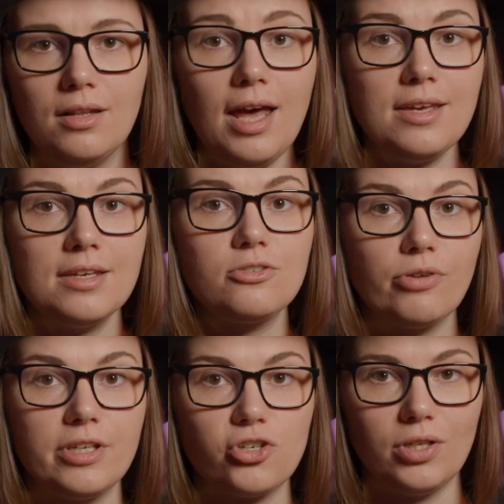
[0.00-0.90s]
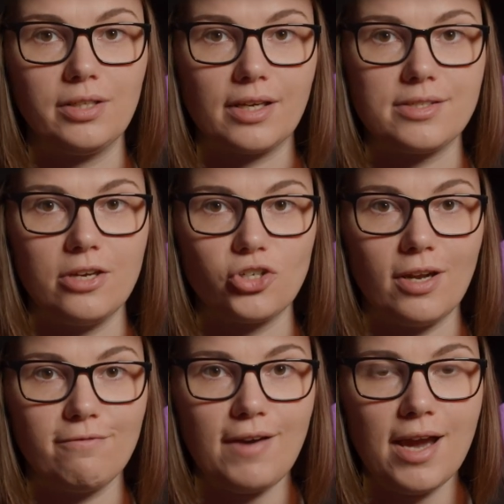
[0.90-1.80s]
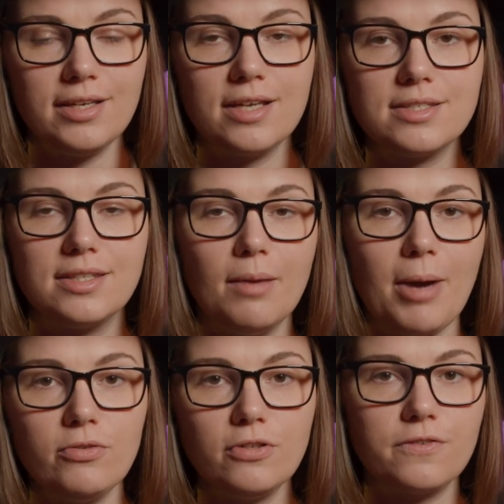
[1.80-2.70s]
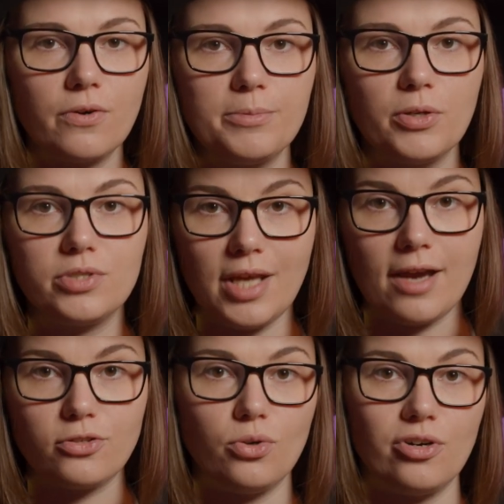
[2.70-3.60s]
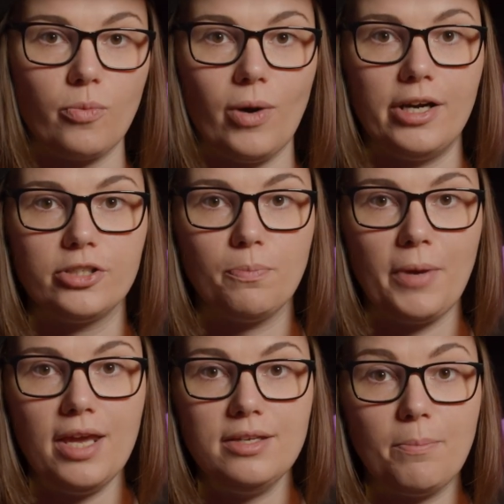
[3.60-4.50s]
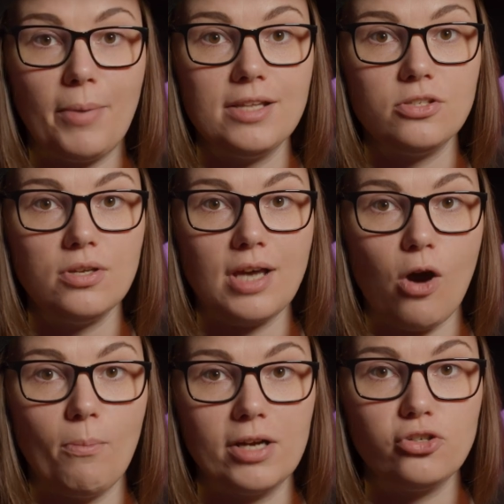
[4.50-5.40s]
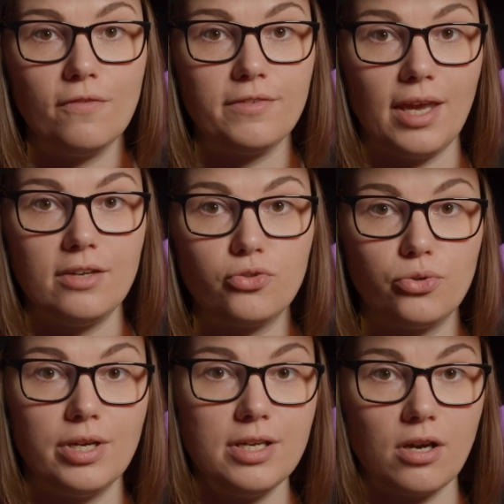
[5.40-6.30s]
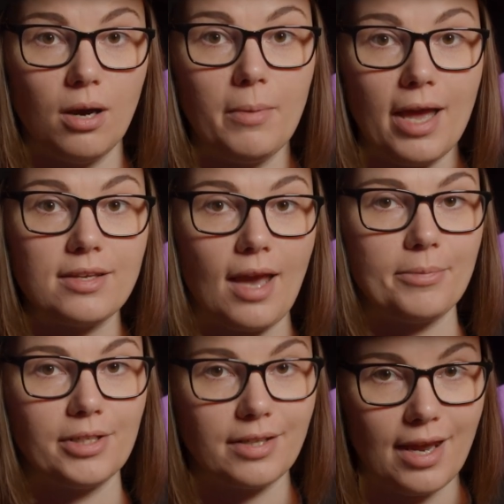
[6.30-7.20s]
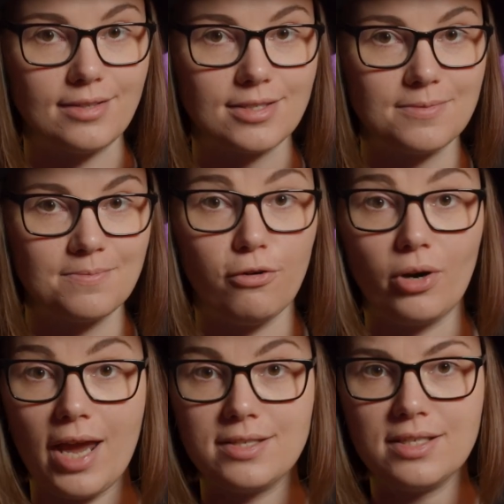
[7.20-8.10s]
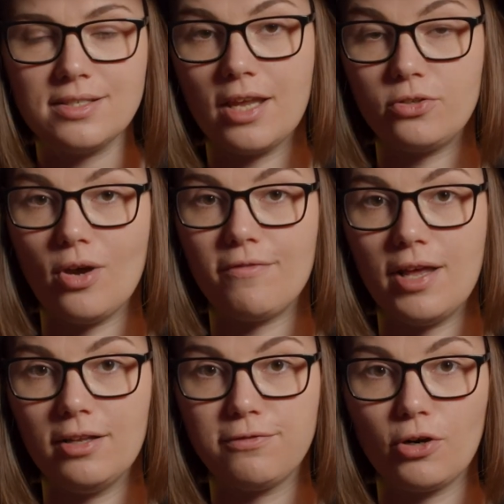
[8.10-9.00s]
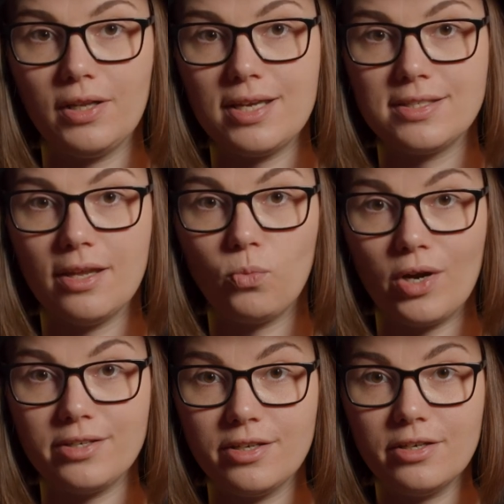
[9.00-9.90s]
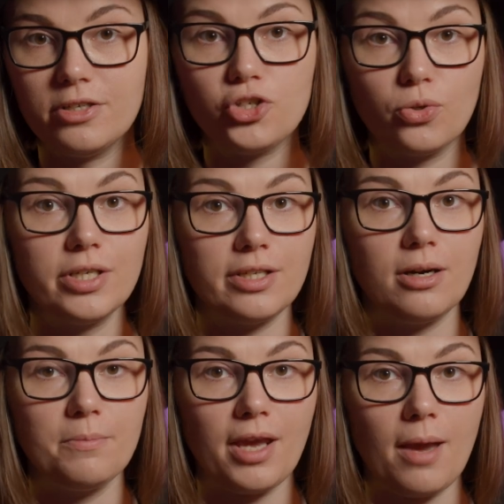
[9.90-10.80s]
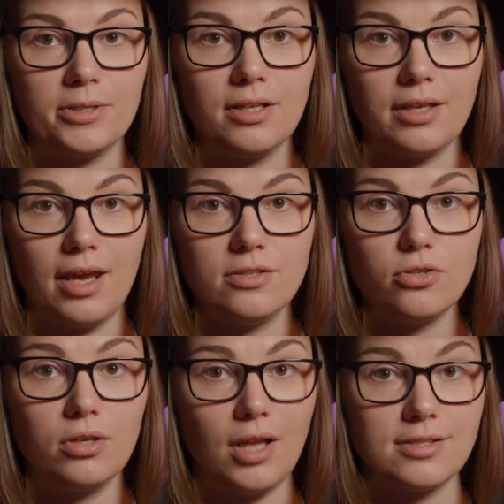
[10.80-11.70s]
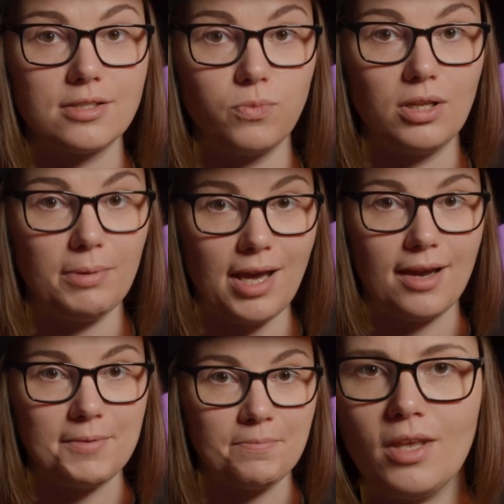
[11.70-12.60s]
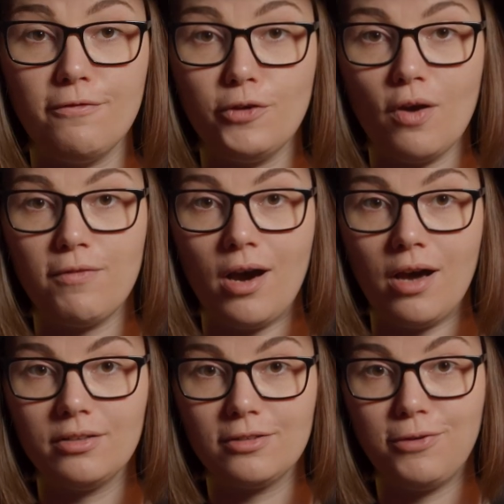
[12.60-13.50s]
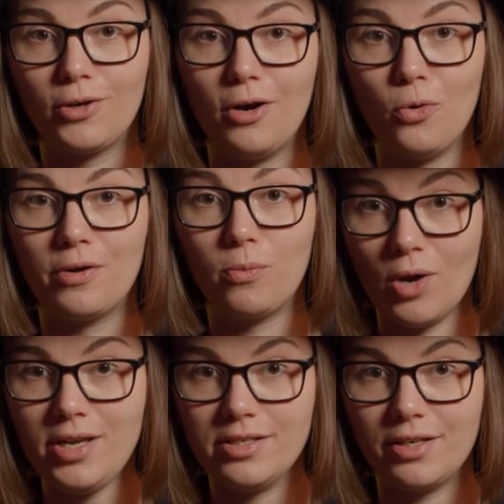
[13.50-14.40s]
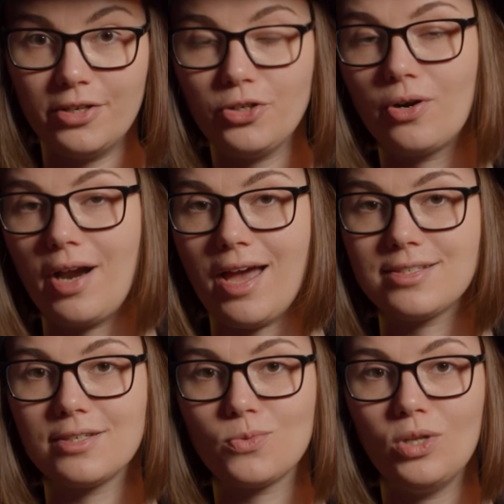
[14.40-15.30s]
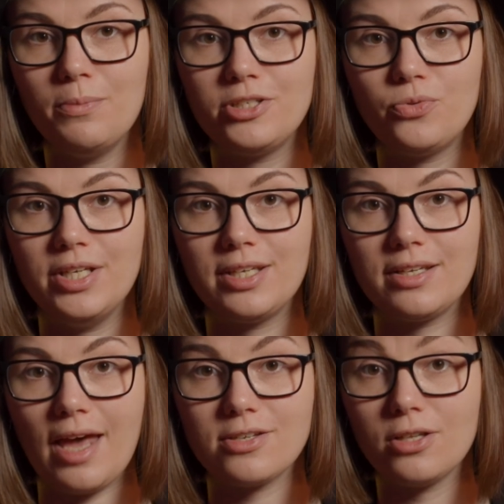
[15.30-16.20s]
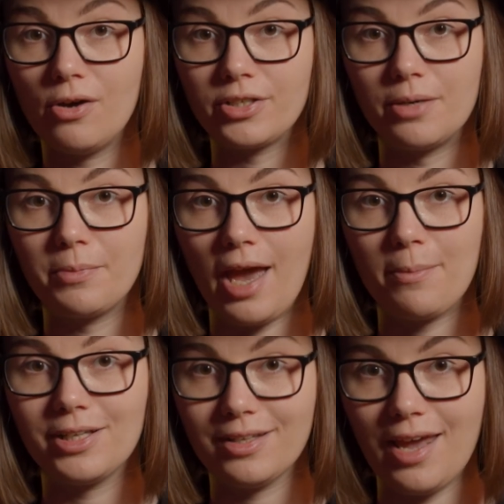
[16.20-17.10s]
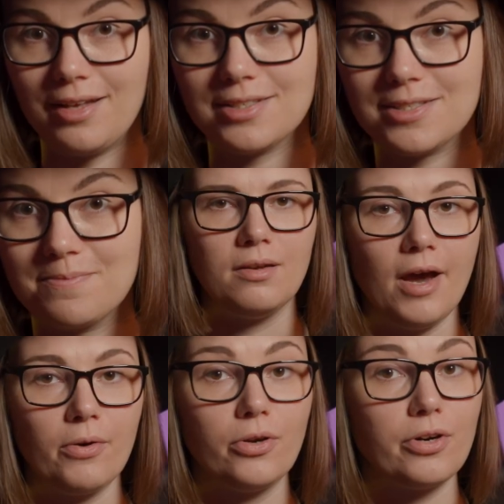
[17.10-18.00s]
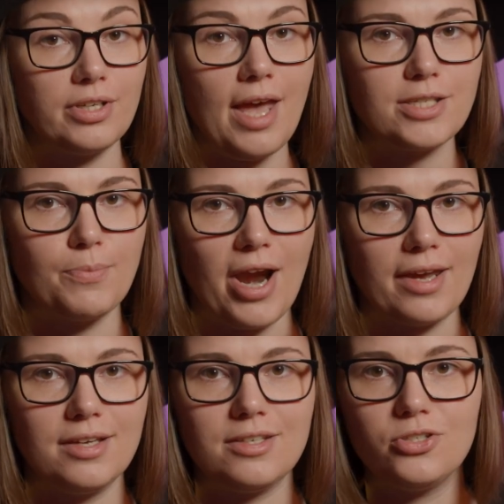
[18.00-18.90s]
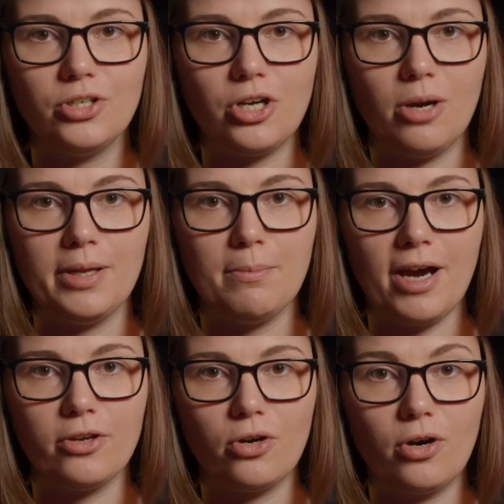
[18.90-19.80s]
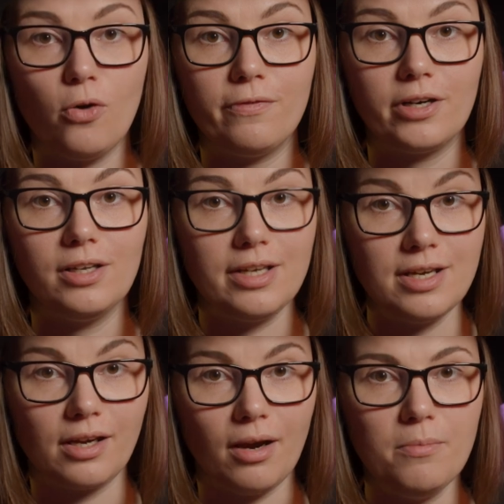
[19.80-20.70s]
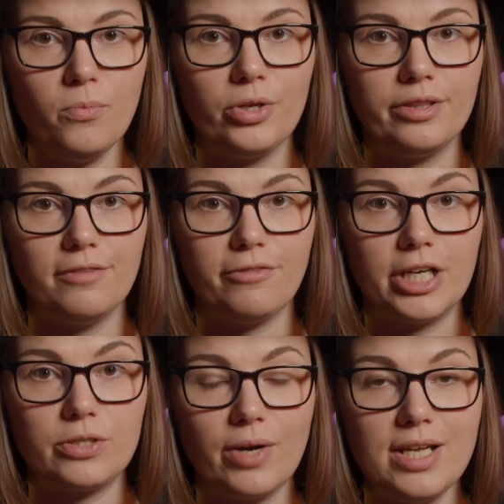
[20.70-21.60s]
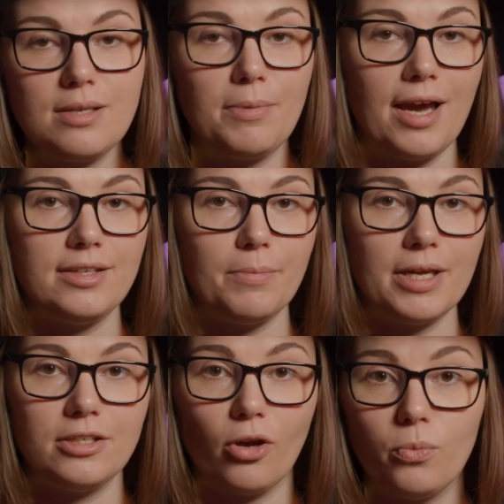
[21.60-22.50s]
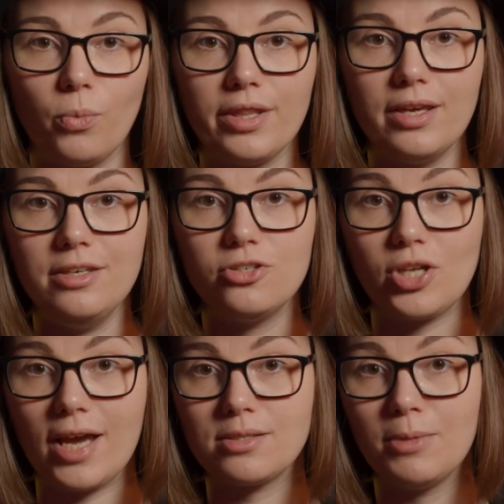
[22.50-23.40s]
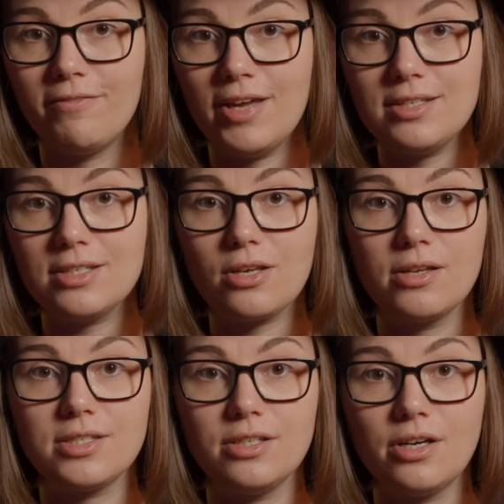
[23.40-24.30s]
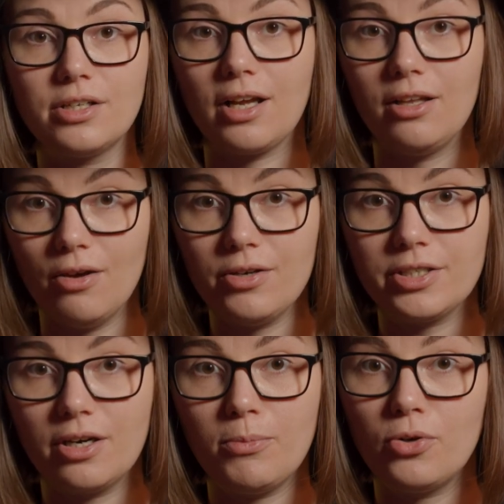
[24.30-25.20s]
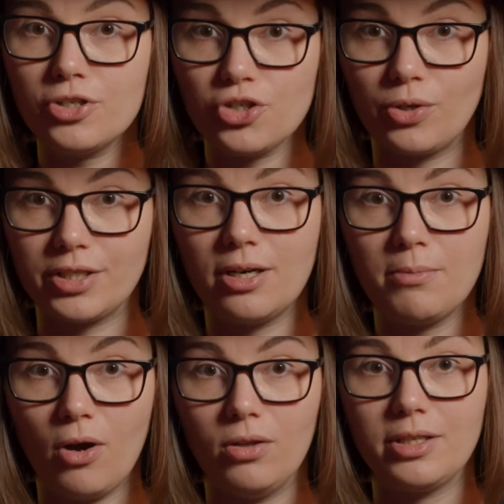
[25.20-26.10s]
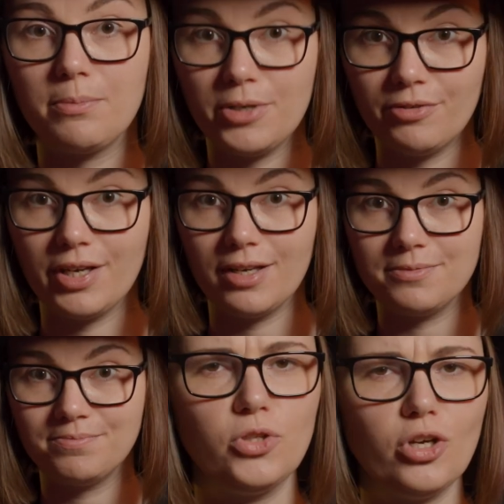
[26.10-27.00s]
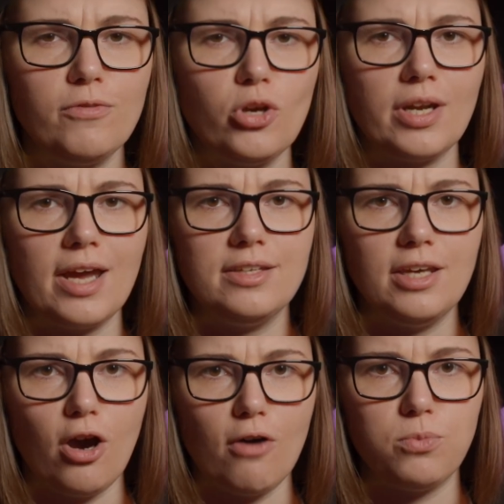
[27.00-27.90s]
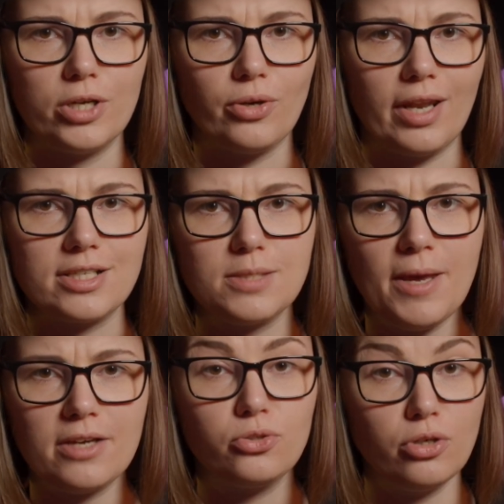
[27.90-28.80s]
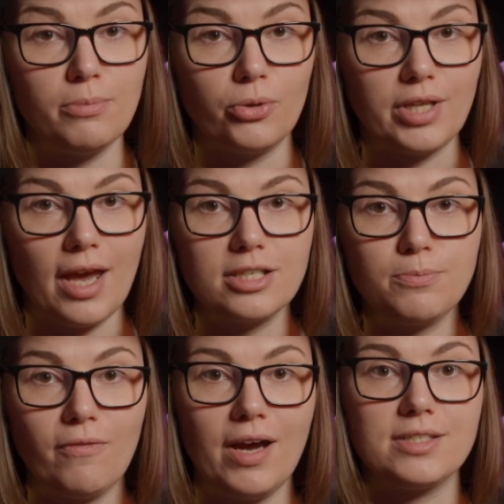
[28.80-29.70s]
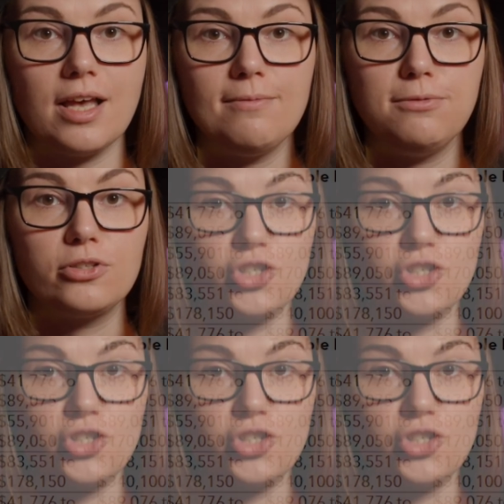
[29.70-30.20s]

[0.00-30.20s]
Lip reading: Like in traditional taxation and finance, the amount of crypto tax you are required to pay depends on how much you have gained through income and capital gains. For assets that you have held for less than 1 year, short-term capital gains or losses will apply. If you have hodled for over 1 year, your assets will be treated as long-term capital gains. Now, your tax bracket is determined by your overall income, with different rates applied depending on whether each taxable event is considered a long-term or short-term holding period. To give you an idea of what you can expect, TurboTax provides a helpful